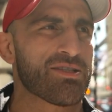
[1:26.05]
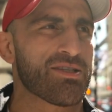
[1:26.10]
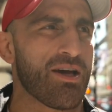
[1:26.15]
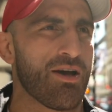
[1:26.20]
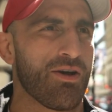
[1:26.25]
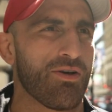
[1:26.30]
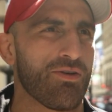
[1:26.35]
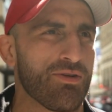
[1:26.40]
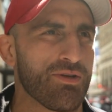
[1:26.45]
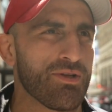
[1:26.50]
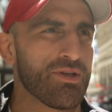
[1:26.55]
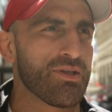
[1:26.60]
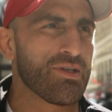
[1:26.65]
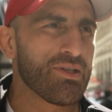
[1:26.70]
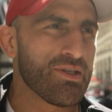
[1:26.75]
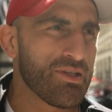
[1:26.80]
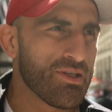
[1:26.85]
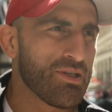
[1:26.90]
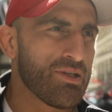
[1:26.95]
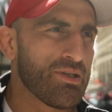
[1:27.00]
So,
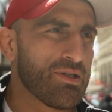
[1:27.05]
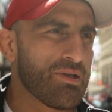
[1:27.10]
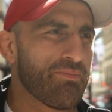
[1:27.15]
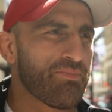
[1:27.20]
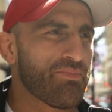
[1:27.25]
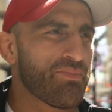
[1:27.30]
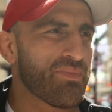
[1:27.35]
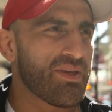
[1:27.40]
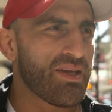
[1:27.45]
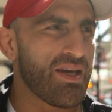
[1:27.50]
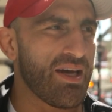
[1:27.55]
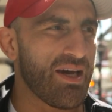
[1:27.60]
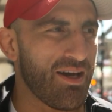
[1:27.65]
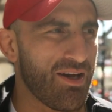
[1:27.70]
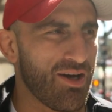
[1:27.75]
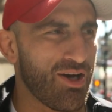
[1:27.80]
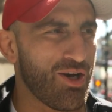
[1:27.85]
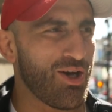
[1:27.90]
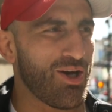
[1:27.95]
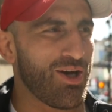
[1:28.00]
yeah,
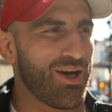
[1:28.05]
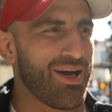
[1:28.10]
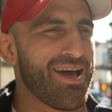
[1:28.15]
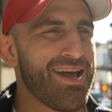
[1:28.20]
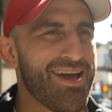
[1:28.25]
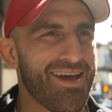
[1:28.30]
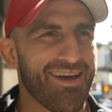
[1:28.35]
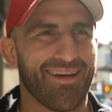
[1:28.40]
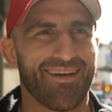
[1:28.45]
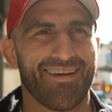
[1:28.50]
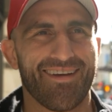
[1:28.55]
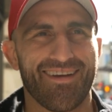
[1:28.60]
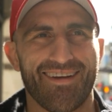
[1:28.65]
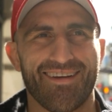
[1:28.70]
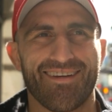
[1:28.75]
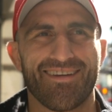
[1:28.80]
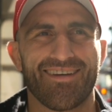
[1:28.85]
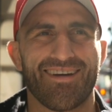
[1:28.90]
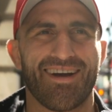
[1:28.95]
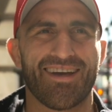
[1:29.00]

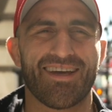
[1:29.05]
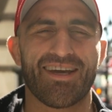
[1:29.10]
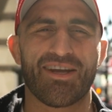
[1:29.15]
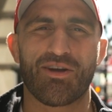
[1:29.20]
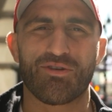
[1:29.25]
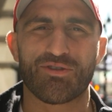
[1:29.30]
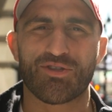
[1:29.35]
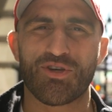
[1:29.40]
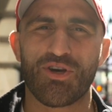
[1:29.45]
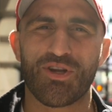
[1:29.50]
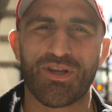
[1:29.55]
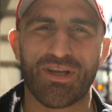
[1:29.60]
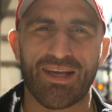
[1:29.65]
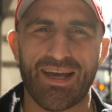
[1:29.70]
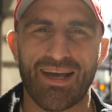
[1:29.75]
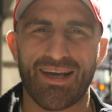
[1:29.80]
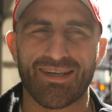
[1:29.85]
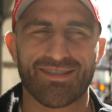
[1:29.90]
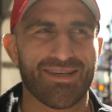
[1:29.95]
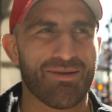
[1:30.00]
again, I was
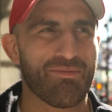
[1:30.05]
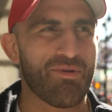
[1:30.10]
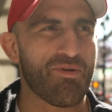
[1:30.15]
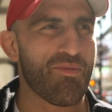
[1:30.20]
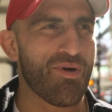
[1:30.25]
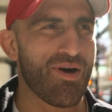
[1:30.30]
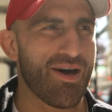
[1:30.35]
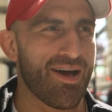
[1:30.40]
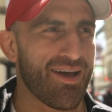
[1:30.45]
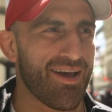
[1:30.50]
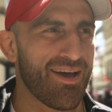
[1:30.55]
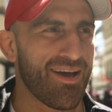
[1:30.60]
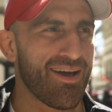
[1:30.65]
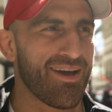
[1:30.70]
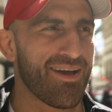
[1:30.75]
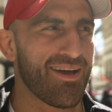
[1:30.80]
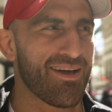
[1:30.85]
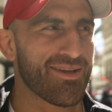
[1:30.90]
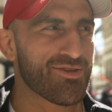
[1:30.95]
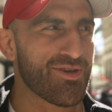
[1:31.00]
hurting some of
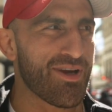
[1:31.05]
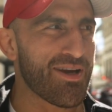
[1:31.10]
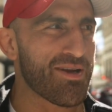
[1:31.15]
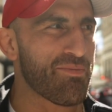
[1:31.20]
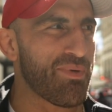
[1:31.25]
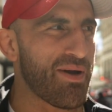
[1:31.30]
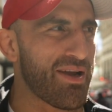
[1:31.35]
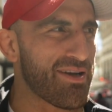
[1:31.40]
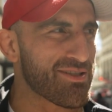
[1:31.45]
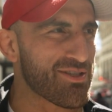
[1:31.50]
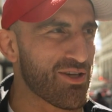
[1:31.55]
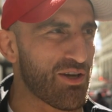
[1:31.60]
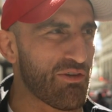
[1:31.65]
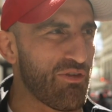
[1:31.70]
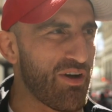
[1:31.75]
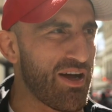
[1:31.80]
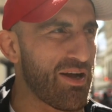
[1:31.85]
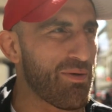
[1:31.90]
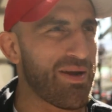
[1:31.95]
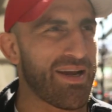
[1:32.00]
my training partners. So
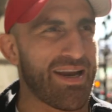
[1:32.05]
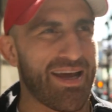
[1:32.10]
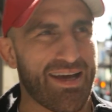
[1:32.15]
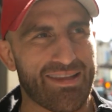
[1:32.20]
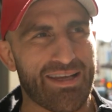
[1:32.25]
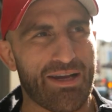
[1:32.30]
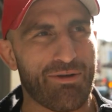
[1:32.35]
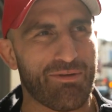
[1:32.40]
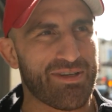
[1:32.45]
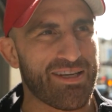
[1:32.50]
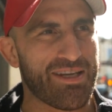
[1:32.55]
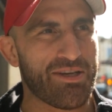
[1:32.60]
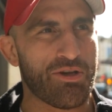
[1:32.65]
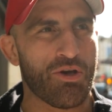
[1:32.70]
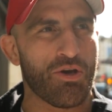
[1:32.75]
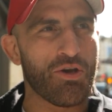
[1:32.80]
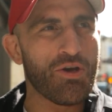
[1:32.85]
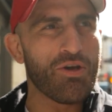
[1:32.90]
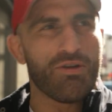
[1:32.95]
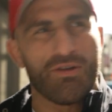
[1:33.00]
if I went out there and didn't
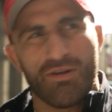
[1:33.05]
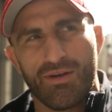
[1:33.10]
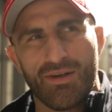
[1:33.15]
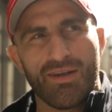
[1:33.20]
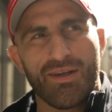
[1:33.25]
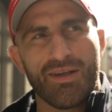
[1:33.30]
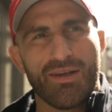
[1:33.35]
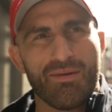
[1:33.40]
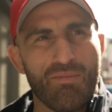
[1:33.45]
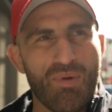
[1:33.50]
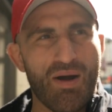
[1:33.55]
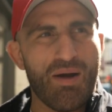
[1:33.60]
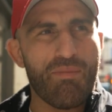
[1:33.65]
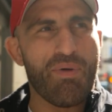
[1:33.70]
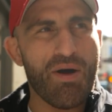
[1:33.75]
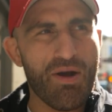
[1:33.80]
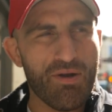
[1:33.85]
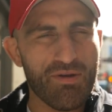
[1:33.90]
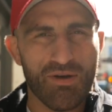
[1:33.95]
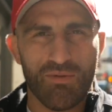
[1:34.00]
hurt my
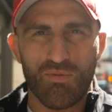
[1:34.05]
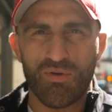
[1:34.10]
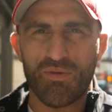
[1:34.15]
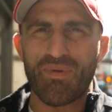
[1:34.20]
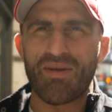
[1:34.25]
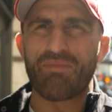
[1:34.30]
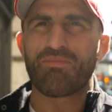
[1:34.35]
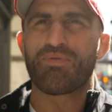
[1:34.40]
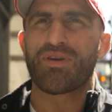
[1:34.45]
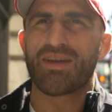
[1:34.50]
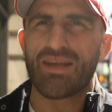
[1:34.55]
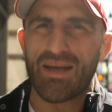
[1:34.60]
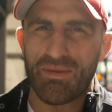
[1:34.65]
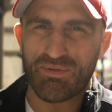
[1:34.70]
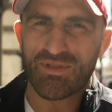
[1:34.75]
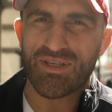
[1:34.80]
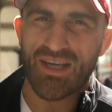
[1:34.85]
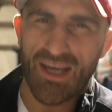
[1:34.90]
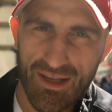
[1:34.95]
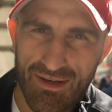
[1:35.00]
opponent, I would have been pretty
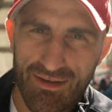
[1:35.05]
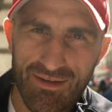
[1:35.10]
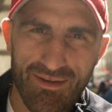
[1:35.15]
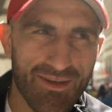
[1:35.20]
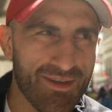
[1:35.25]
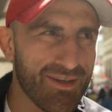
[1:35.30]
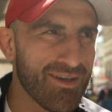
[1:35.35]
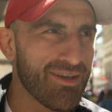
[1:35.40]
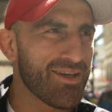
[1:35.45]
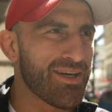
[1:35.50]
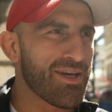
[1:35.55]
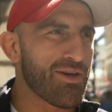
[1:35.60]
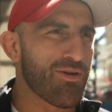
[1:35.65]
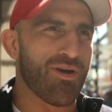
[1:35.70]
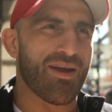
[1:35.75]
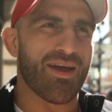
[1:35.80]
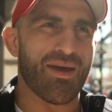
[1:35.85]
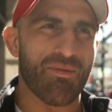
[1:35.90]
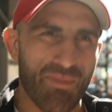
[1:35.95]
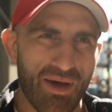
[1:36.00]
upset. Here
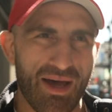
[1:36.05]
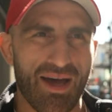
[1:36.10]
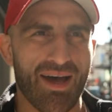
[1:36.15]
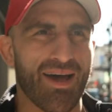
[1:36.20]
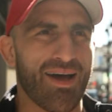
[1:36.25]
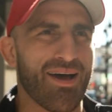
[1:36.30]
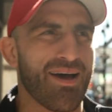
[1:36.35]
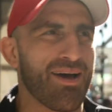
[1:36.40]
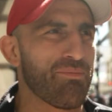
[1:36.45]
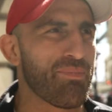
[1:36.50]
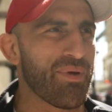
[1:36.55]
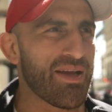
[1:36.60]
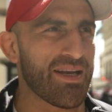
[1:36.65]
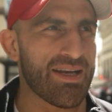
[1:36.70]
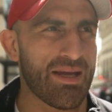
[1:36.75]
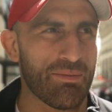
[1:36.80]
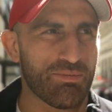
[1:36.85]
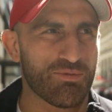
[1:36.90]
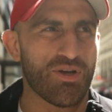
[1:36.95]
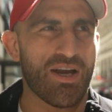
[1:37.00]
I am
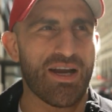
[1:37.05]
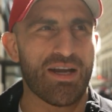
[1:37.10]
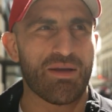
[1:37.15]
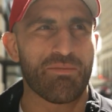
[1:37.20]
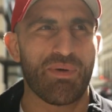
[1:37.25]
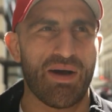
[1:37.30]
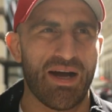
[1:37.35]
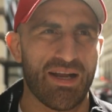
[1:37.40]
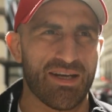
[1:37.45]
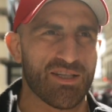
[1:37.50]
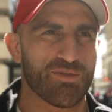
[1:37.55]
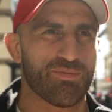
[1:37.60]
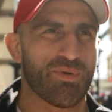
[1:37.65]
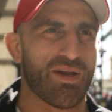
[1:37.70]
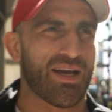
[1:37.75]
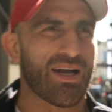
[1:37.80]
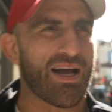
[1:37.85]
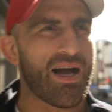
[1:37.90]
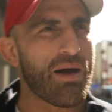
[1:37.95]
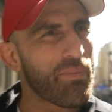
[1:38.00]
beating up training partners, but
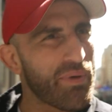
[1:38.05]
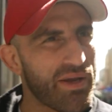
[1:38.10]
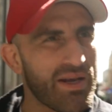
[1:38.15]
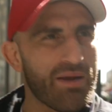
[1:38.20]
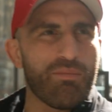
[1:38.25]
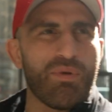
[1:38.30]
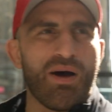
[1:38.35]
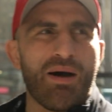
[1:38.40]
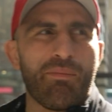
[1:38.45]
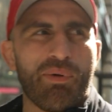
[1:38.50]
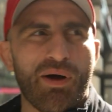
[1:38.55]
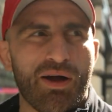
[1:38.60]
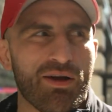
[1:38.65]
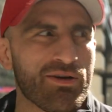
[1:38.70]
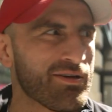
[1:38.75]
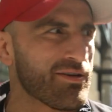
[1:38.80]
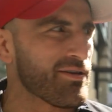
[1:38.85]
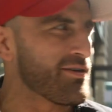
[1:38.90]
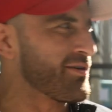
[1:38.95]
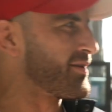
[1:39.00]
I can't beat up my
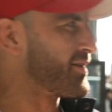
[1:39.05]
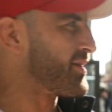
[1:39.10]
opponent.